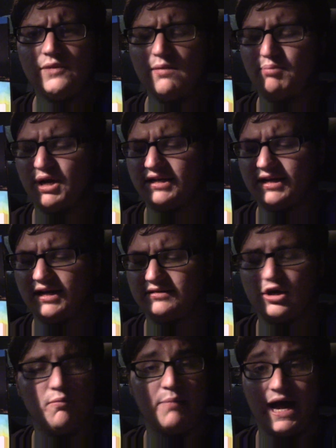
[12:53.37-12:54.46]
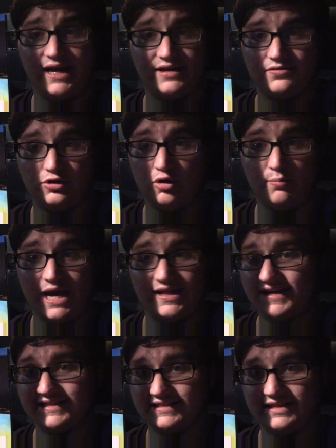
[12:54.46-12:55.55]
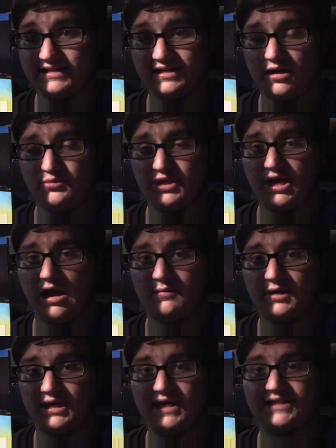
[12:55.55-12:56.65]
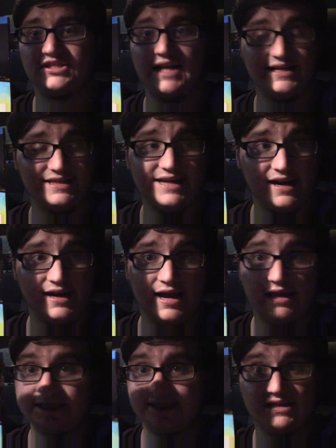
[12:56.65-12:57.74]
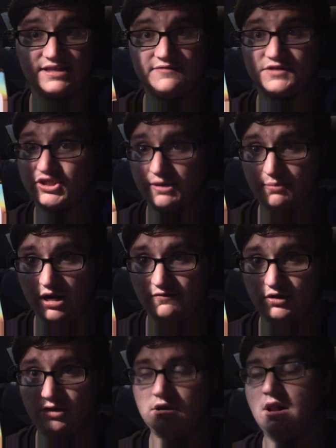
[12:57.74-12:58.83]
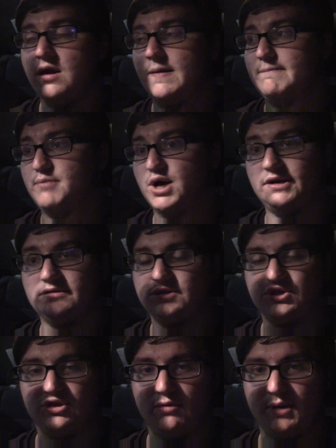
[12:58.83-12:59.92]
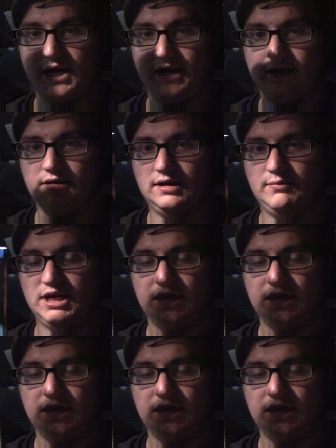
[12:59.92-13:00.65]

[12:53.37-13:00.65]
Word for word: but uh, don't buy it, don't buy that because it doesn't come in the comic. It's 19.99 because it doesn't have a slipcover, but just don't buy it. I mean, it